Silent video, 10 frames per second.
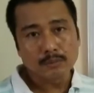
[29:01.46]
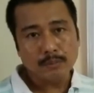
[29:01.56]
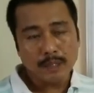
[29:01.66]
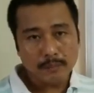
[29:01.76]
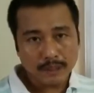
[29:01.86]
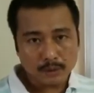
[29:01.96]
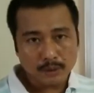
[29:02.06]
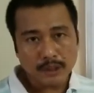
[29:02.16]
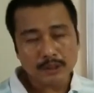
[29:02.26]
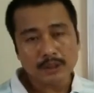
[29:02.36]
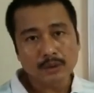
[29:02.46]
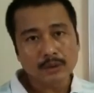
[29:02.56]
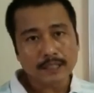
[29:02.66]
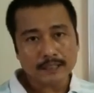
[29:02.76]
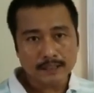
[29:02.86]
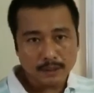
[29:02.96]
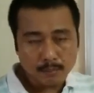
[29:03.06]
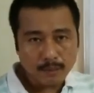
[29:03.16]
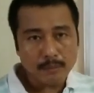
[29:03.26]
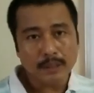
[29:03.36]
pi back donation, or the extent of
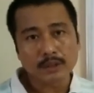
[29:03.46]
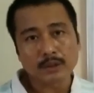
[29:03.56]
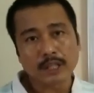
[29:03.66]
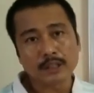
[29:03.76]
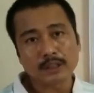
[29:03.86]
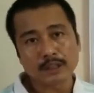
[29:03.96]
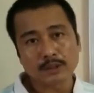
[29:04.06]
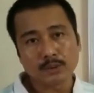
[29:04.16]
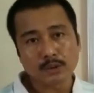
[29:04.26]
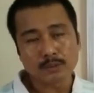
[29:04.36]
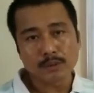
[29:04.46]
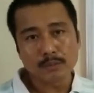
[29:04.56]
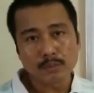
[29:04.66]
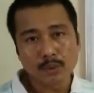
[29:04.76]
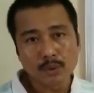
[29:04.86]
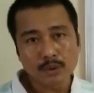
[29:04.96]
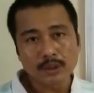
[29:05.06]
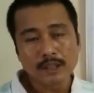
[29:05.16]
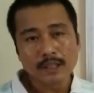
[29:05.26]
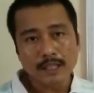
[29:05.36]
pi back donation is going to be more,
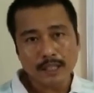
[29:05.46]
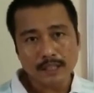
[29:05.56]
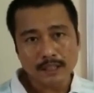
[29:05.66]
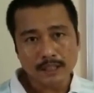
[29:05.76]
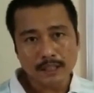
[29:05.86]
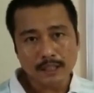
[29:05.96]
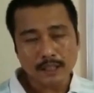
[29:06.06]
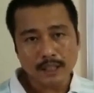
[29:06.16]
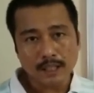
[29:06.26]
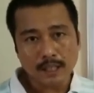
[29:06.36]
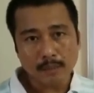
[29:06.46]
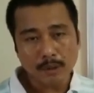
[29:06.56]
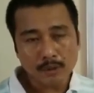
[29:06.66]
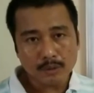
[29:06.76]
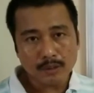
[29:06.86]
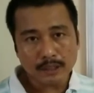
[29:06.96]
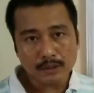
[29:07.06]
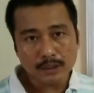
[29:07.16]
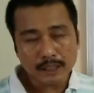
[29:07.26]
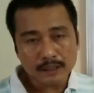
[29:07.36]
and the amount of electron
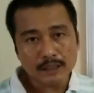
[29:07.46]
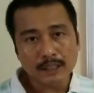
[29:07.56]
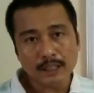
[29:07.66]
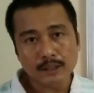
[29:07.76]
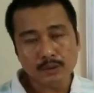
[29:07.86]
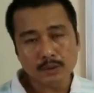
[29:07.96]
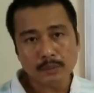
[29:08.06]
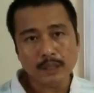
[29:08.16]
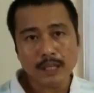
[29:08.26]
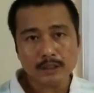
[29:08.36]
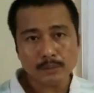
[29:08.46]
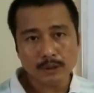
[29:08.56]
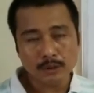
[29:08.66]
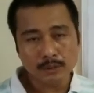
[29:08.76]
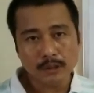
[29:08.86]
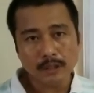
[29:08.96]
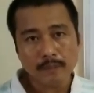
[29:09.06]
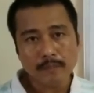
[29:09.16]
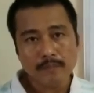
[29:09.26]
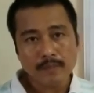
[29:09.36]
density that is going to be transferred to the
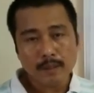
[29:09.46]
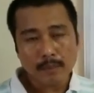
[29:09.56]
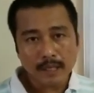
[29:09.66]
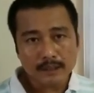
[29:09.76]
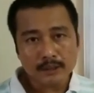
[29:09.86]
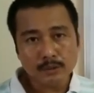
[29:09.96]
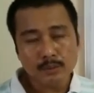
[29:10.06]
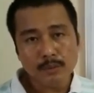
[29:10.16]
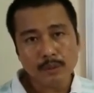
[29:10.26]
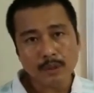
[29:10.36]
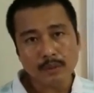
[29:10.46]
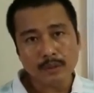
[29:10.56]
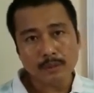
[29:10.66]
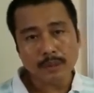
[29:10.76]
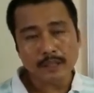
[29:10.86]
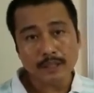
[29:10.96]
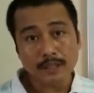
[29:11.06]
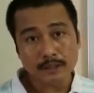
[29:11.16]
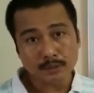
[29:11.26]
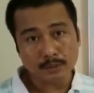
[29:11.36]
pi star 2p molecular orbital
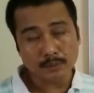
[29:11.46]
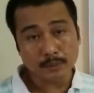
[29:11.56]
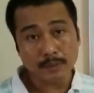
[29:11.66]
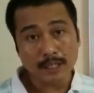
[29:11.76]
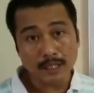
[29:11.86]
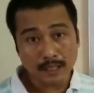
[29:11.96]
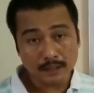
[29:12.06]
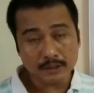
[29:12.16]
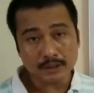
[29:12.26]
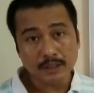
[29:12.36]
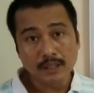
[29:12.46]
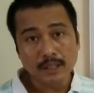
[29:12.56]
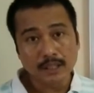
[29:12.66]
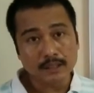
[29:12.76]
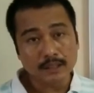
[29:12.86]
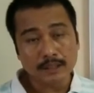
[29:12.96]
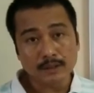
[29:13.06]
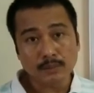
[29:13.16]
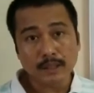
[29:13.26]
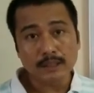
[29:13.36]
is going to be large, and that is
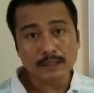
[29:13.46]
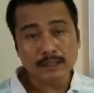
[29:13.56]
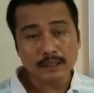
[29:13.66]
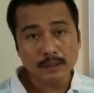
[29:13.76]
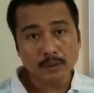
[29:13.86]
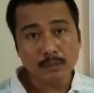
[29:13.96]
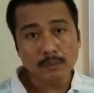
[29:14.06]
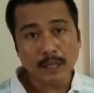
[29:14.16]
why the CO